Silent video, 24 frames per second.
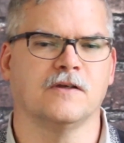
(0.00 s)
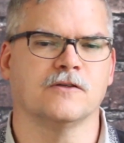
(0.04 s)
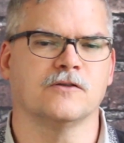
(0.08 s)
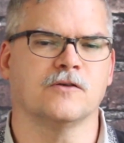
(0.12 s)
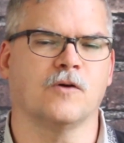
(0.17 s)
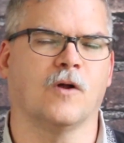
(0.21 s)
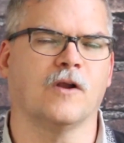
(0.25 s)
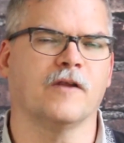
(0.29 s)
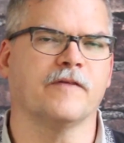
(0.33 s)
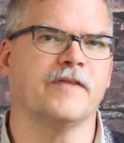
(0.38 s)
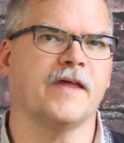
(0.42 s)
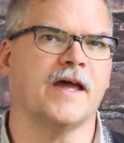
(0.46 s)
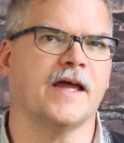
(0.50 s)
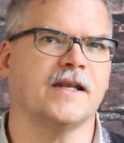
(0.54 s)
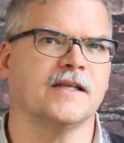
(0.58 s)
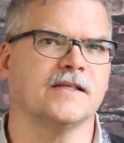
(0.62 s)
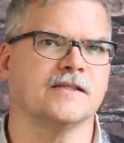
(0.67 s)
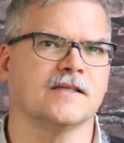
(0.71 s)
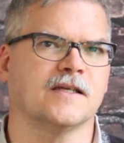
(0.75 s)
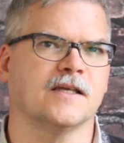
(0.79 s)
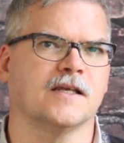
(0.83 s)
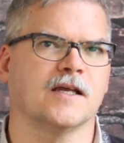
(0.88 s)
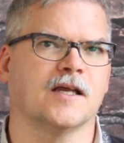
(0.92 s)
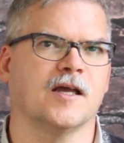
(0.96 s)
So all of that
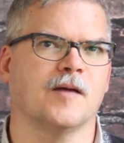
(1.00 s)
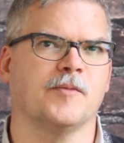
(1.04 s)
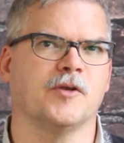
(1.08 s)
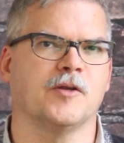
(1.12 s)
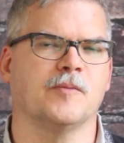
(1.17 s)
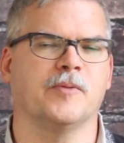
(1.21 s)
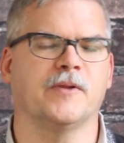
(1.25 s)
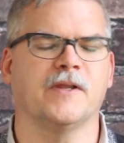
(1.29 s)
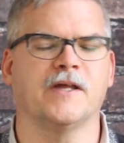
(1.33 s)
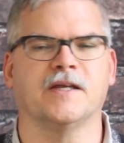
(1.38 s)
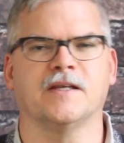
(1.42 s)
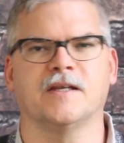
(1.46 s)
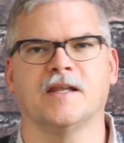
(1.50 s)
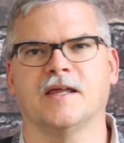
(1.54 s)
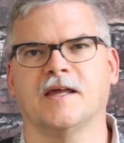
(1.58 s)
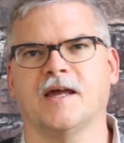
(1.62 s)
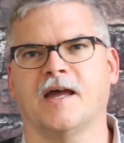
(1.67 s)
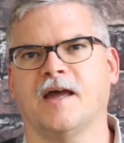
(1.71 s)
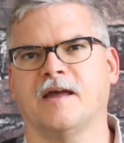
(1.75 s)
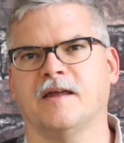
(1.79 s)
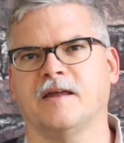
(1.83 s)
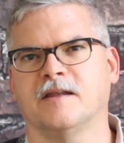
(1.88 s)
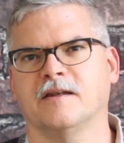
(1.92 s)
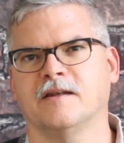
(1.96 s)
is going to come into play
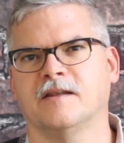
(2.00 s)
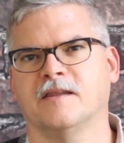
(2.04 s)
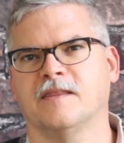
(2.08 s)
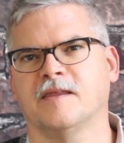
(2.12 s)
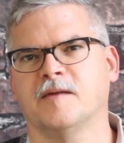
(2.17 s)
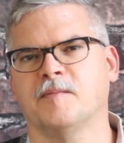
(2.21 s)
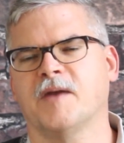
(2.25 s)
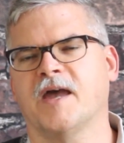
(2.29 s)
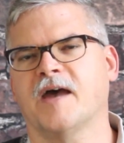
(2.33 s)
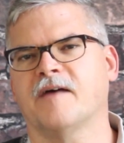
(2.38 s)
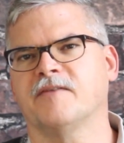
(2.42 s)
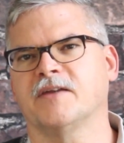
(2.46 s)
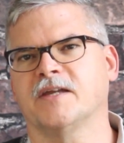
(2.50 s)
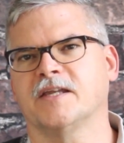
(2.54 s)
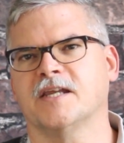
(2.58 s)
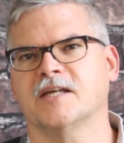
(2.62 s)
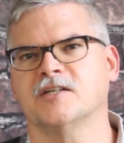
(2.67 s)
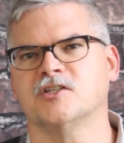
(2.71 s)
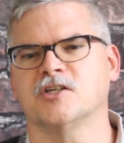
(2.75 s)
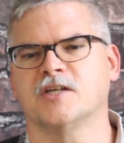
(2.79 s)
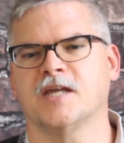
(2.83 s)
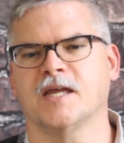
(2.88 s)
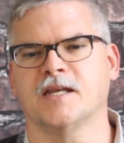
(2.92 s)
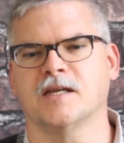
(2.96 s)
to, into them having an
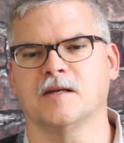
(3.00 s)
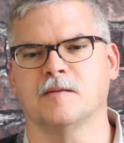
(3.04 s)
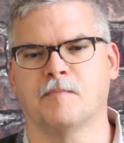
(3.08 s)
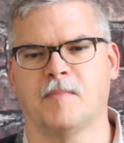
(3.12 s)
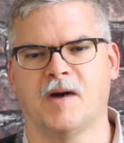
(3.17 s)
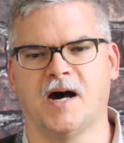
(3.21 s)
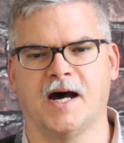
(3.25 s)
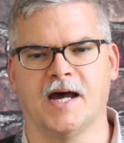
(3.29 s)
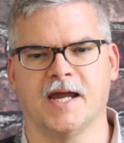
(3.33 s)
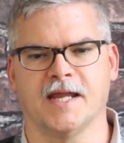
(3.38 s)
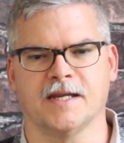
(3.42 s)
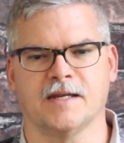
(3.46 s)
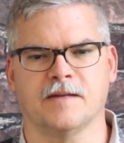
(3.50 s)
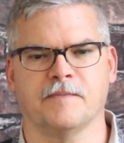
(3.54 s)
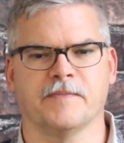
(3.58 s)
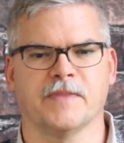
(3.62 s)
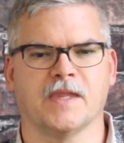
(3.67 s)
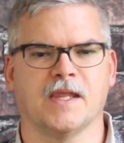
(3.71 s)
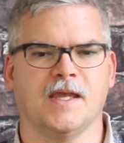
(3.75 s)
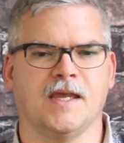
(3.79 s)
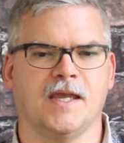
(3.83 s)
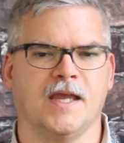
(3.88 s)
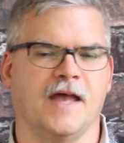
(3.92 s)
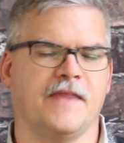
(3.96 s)
educated mind.
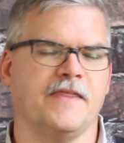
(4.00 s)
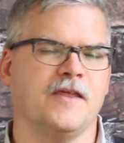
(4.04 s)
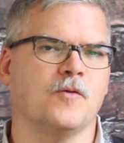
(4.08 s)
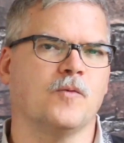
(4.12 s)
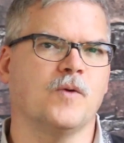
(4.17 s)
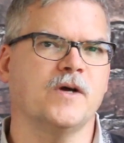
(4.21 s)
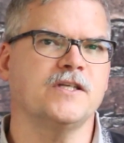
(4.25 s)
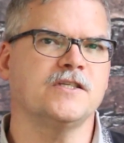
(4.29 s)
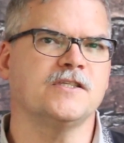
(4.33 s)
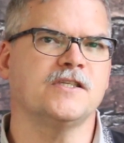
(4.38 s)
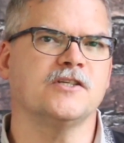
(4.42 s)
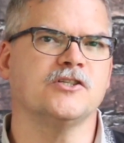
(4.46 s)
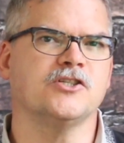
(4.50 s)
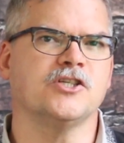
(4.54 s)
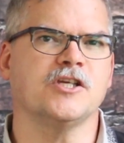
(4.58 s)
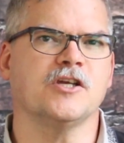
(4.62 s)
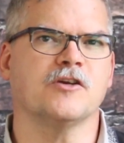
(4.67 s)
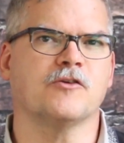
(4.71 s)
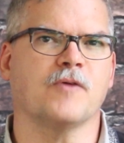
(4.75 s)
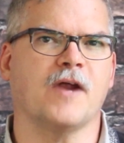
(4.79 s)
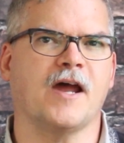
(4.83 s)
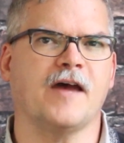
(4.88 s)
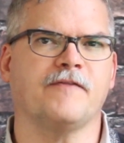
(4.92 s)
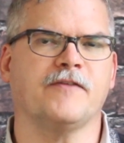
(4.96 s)
And then what is their
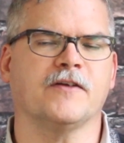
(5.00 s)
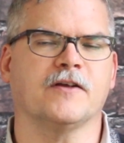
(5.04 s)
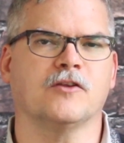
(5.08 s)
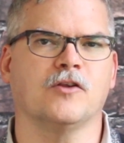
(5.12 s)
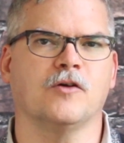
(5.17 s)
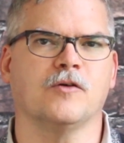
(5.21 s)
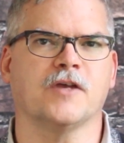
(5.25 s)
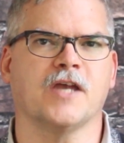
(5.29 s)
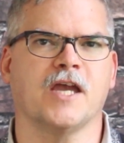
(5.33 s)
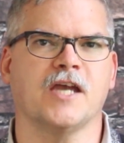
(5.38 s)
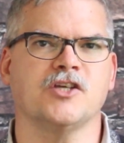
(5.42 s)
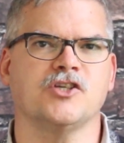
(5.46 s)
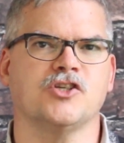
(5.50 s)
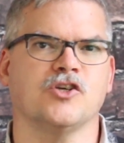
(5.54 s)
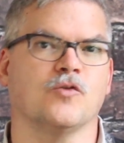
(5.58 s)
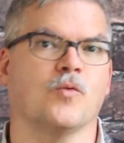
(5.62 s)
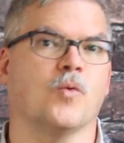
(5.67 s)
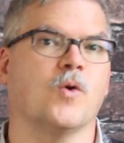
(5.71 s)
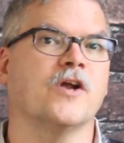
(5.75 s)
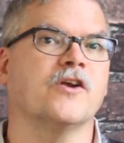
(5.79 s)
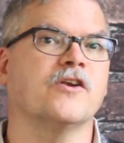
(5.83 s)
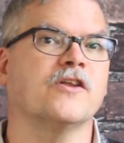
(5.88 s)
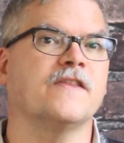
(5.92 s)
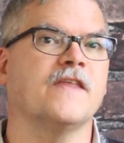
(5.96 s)
geographic location?
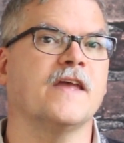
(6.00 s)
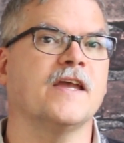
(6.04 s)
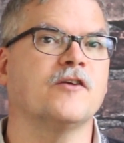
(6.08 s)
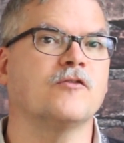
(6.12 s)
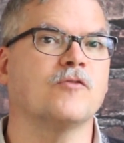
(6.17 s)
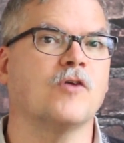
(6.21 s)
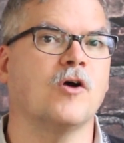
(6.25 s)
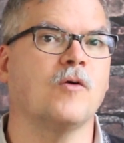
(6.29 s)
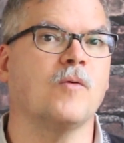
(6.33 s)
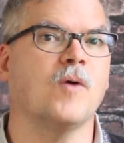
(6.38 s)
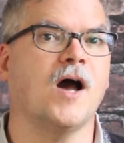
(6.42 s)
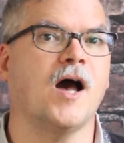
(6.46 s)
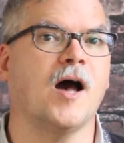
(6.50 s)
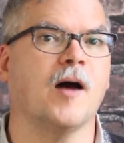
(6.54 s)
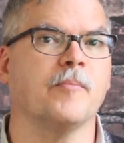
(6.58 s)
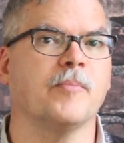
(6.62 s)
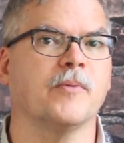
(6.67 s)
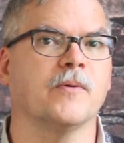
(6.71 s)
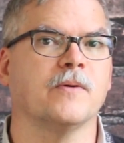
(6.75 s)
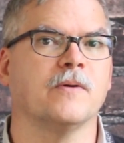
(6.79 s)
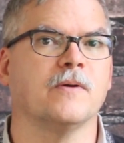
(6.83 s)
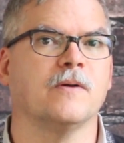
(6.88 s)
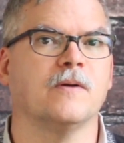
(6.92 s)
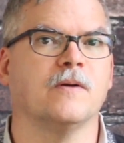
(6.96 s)
Where did they grow up?